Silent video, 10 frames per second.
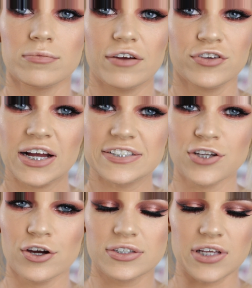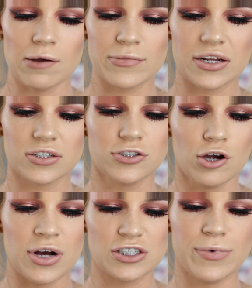Have you guys noticed I'm getting so
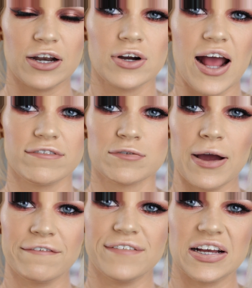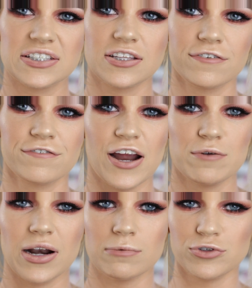much better at having my face in the
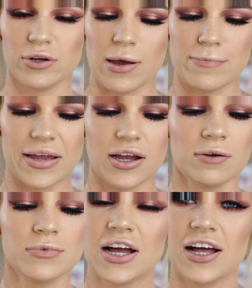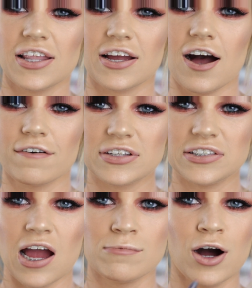frame when I'm doing my makeup? Like half the
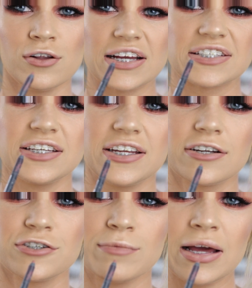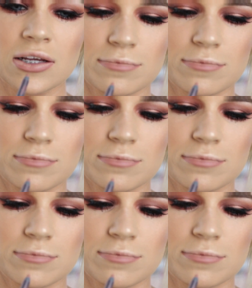time, I'll like sit here to do my